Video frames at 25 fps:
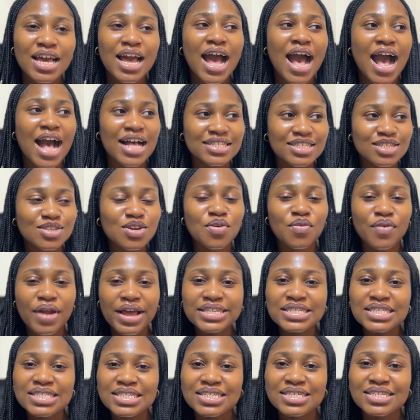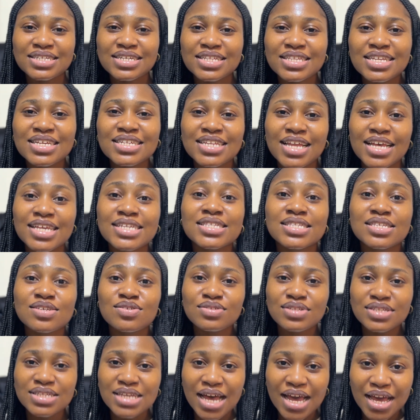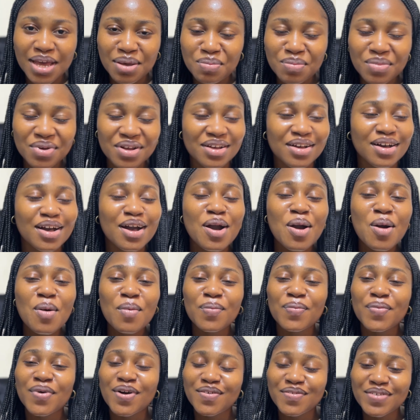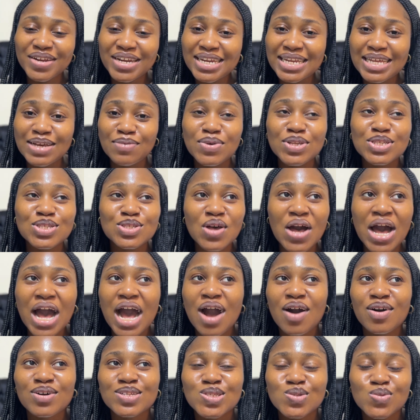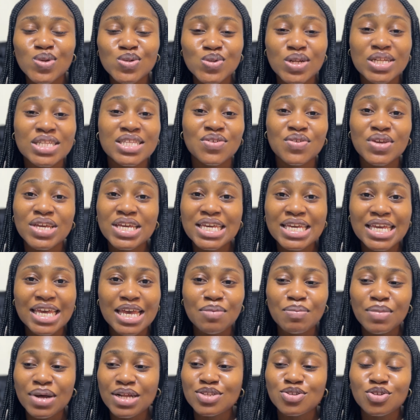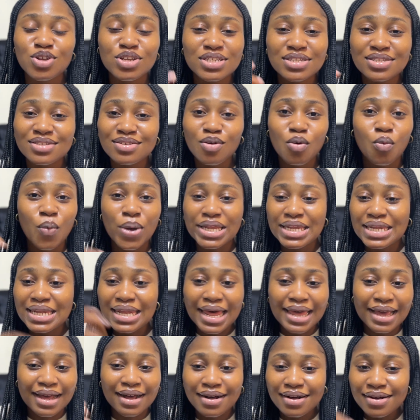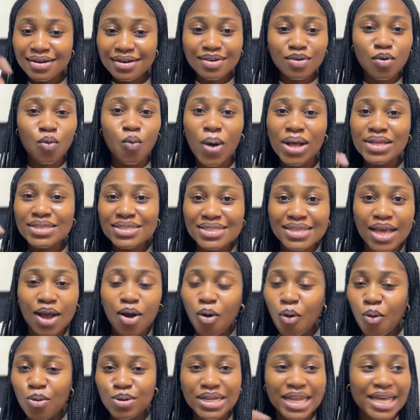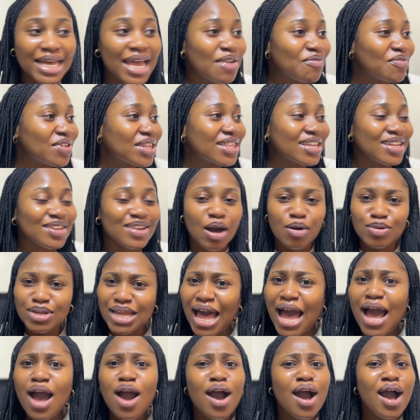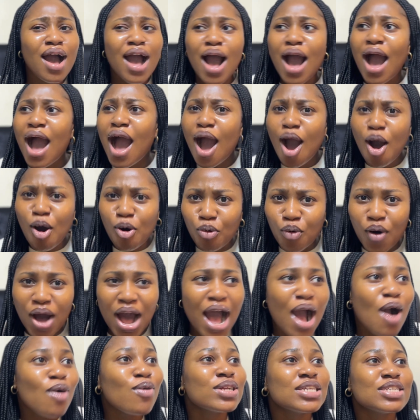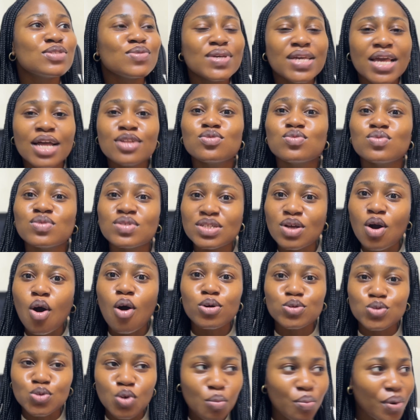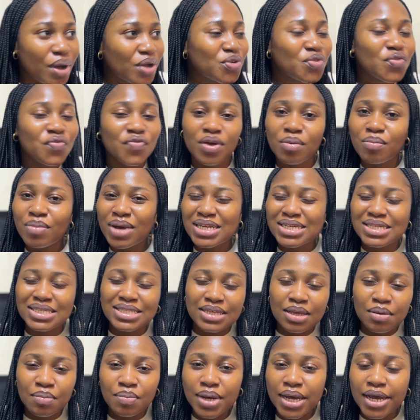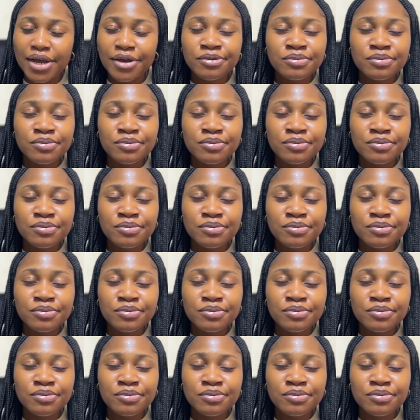are still resting. They think there's still time. But really, we saw how 2023 came and just went like 1 second, like everything. I was like, how will you get to October, November, December